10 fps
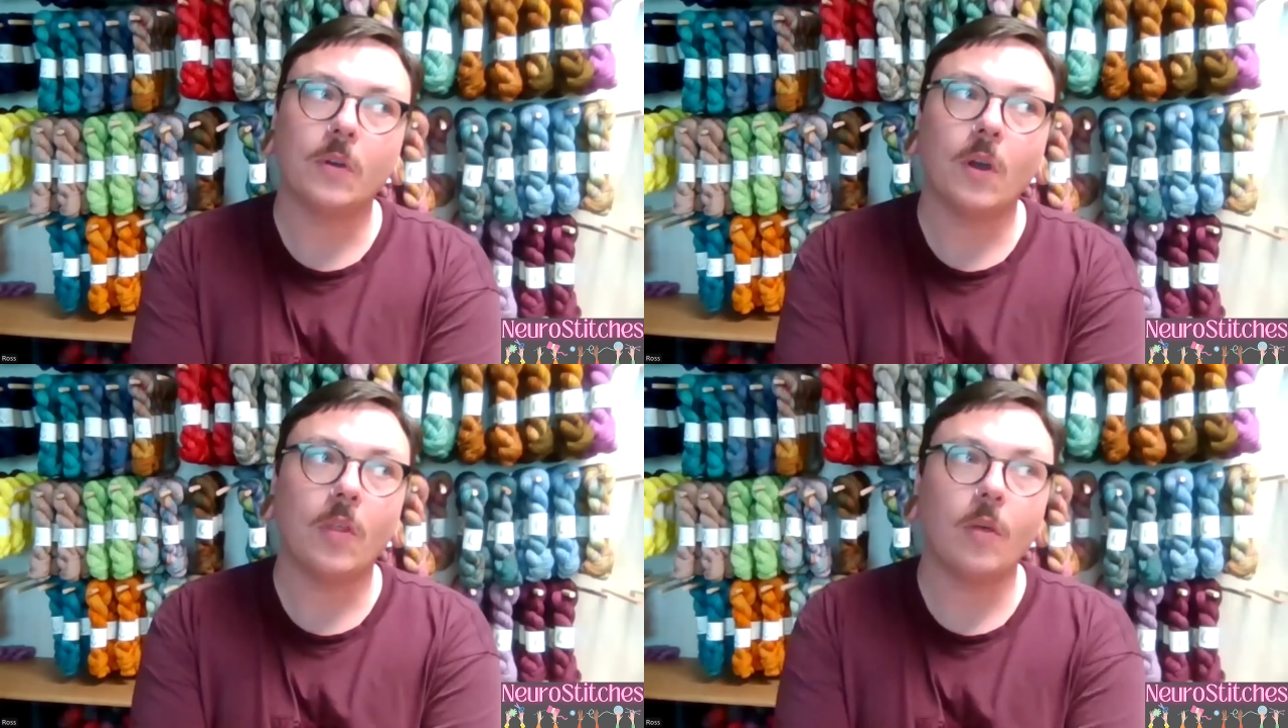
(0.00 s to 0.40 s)

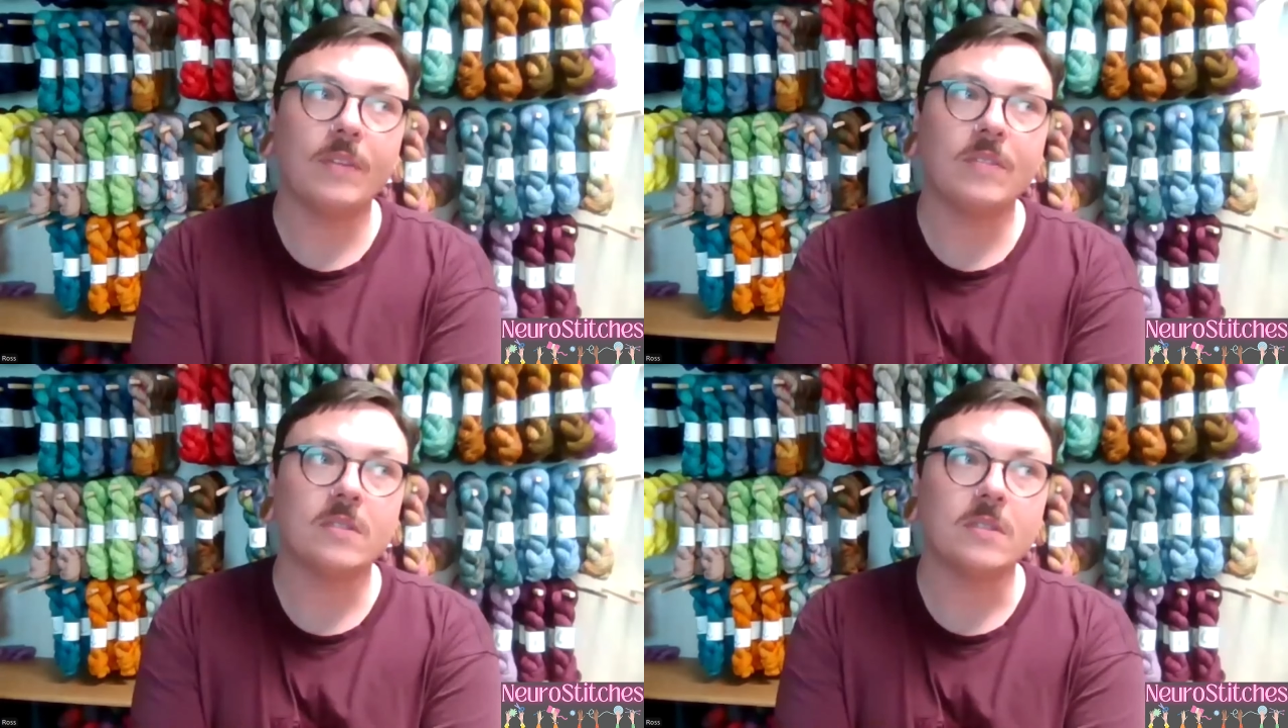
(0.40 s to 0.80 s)
other
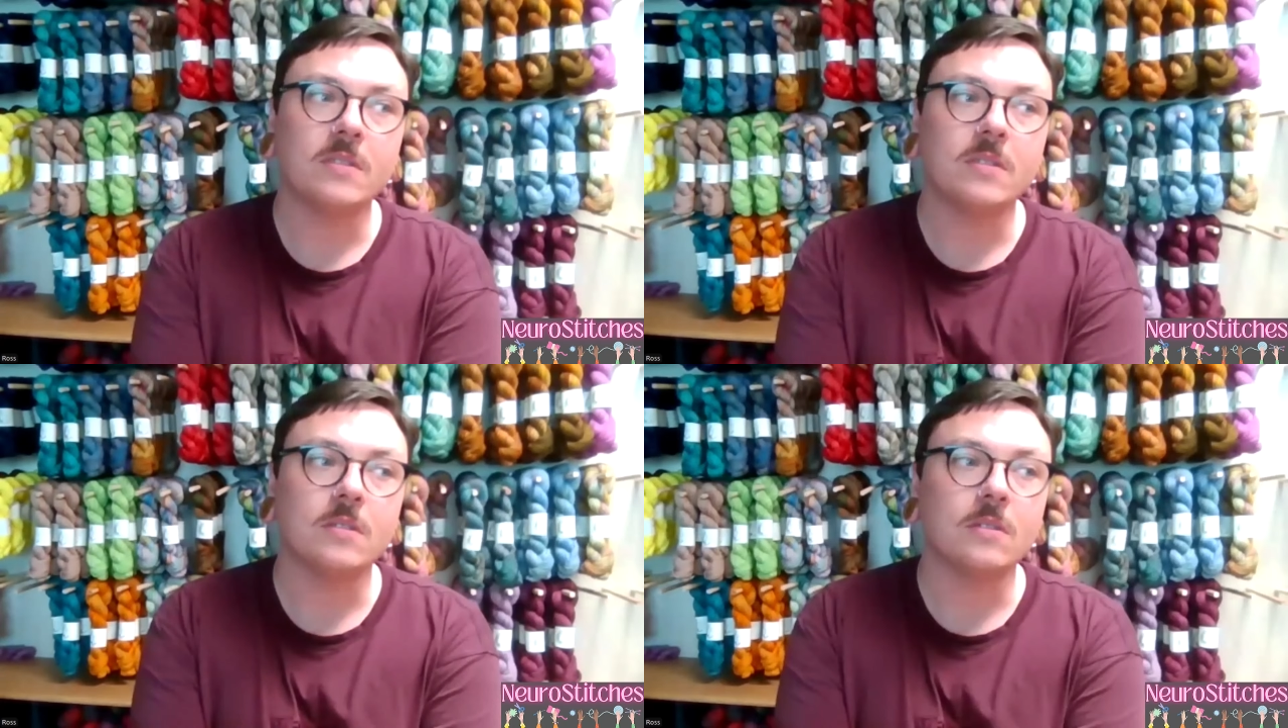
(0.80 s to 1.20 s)
businesses
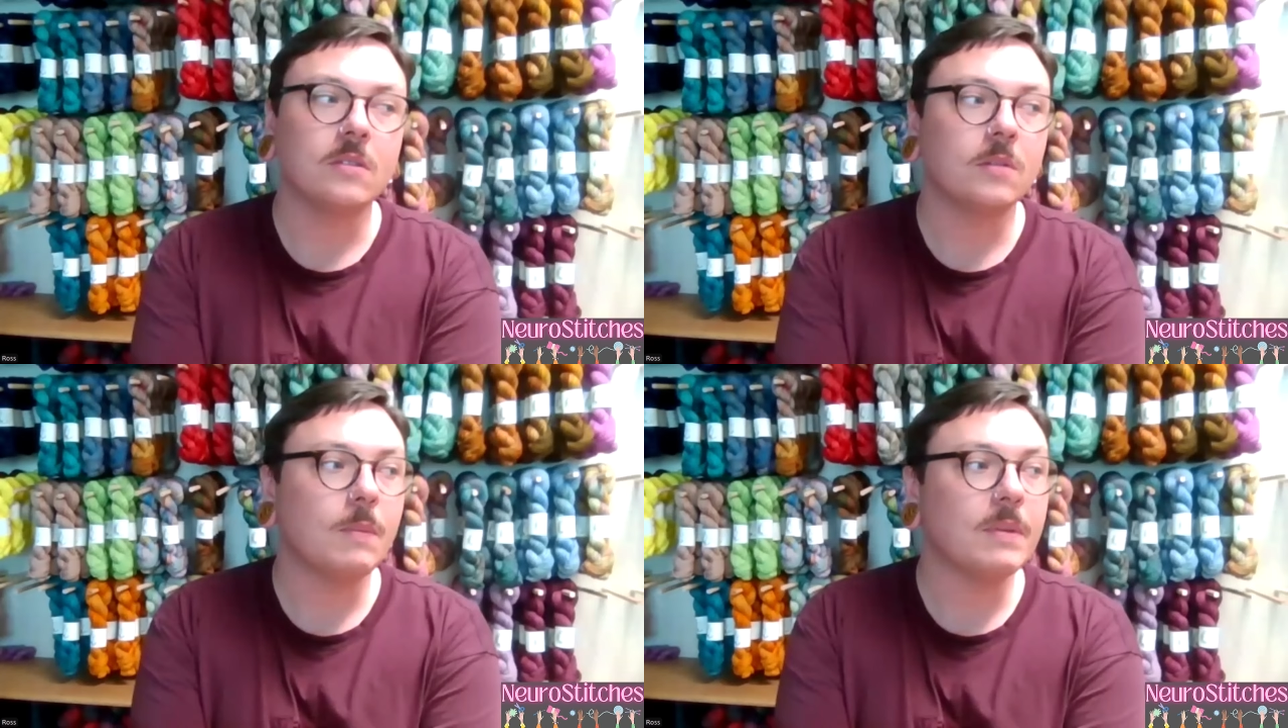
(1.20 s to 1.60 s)
to
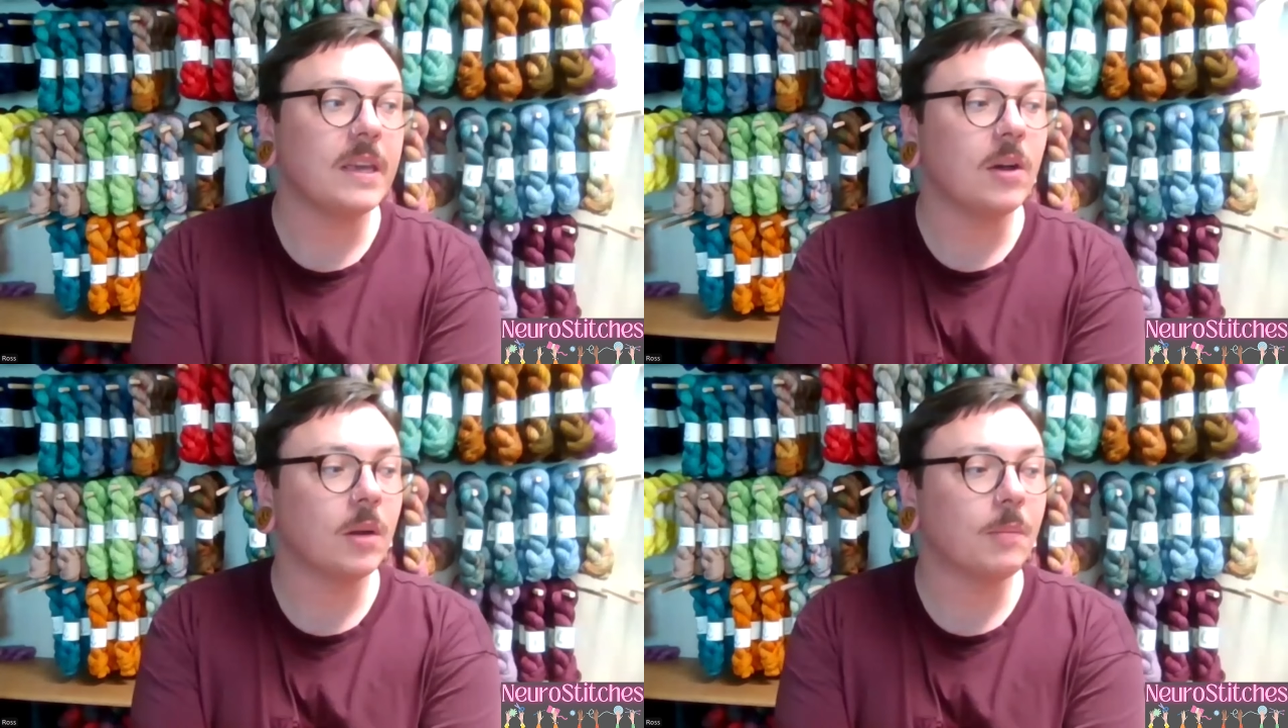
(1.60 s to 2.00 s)
maybe
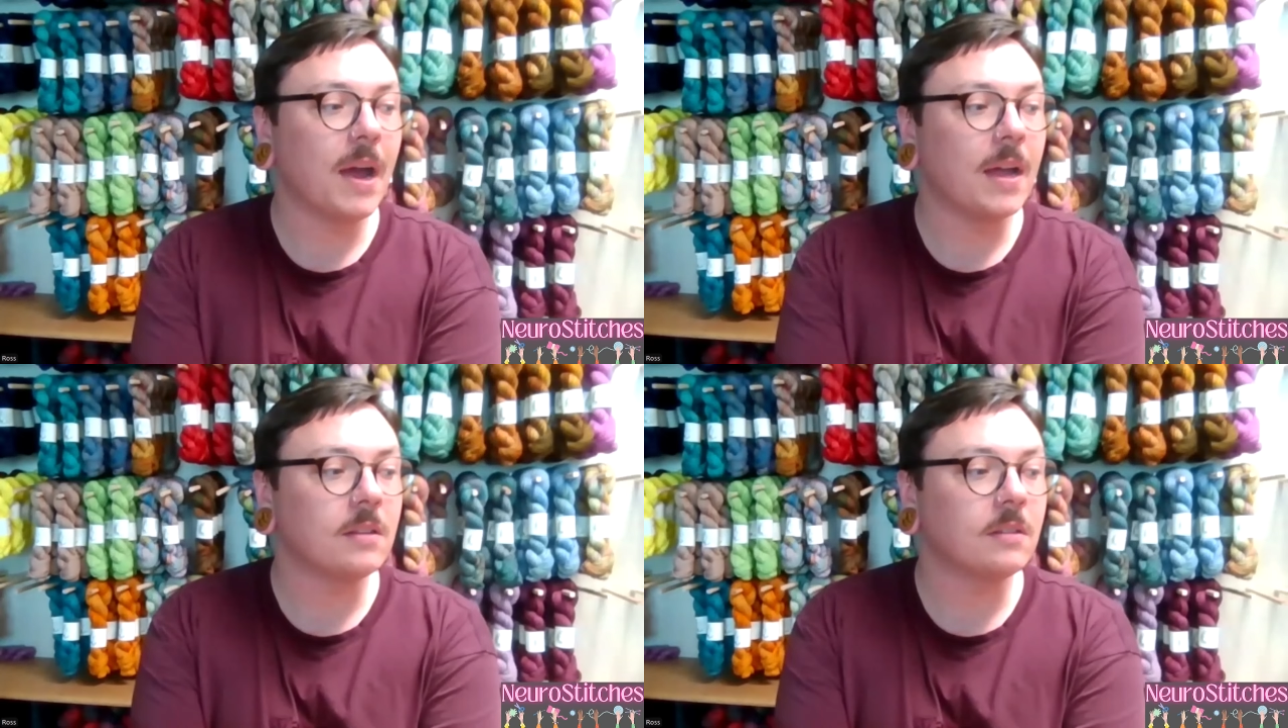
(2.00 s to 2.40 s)
take on a
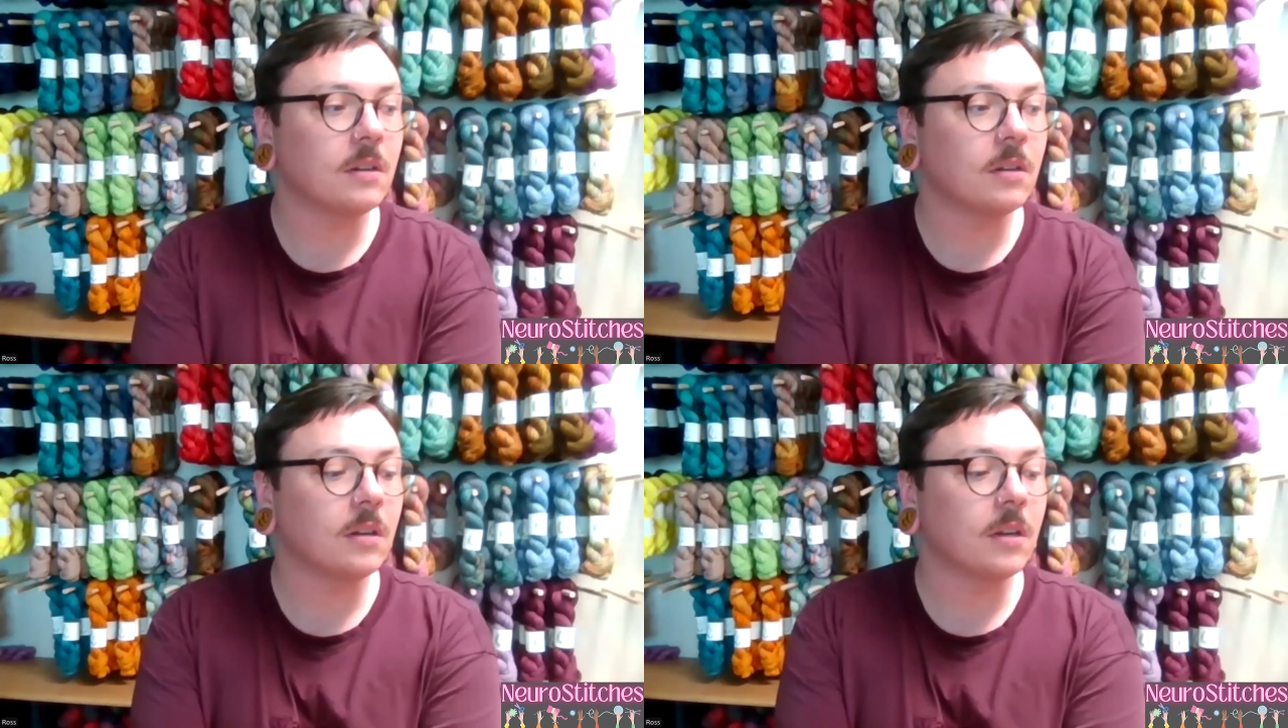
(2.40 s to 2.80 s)
brand
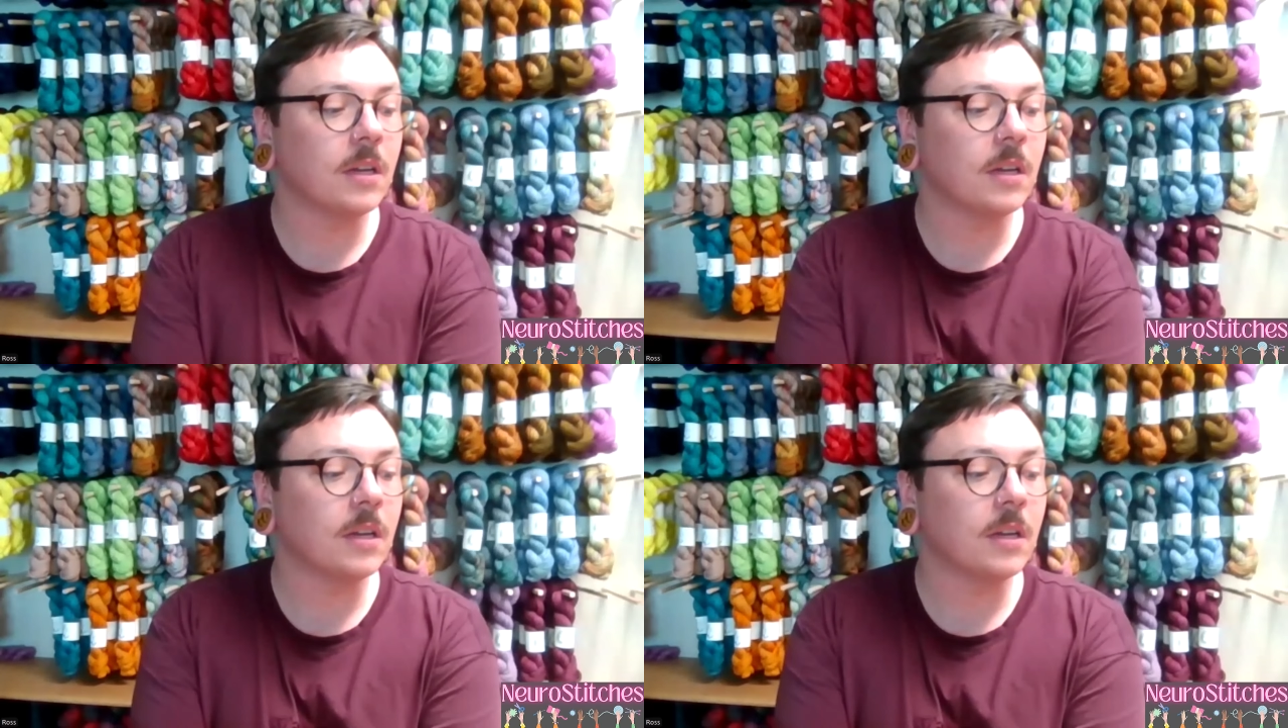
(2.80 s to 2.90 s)
or